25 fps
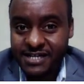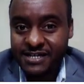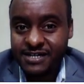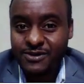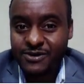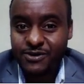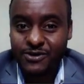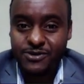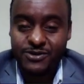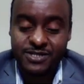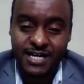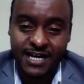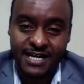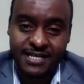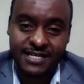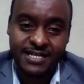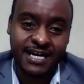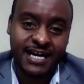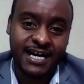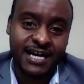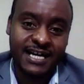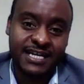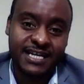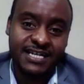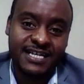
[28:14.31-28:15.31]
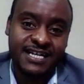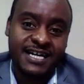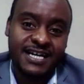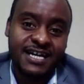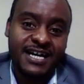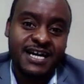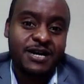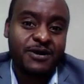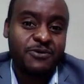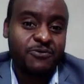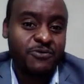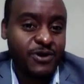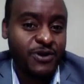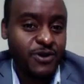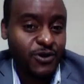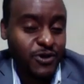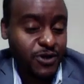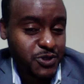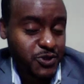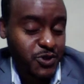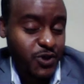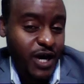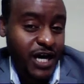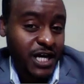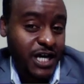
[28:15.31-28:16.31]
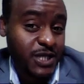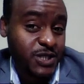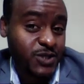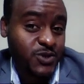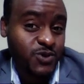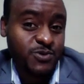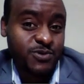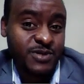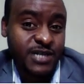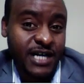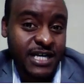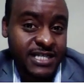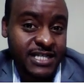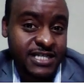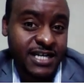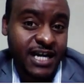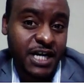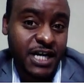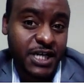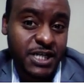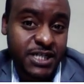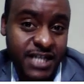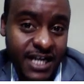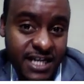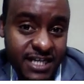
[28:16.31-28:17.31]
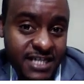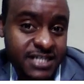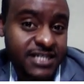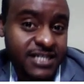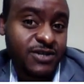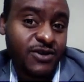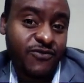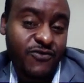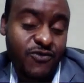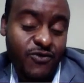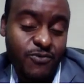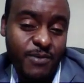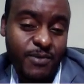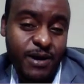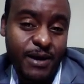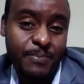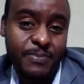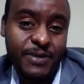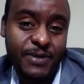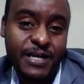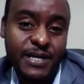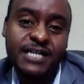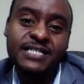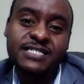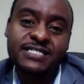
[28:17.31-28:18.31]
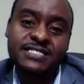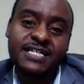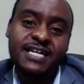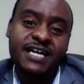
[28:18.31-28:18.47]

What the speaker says: On the other hand, we also assume that rationality of human beings,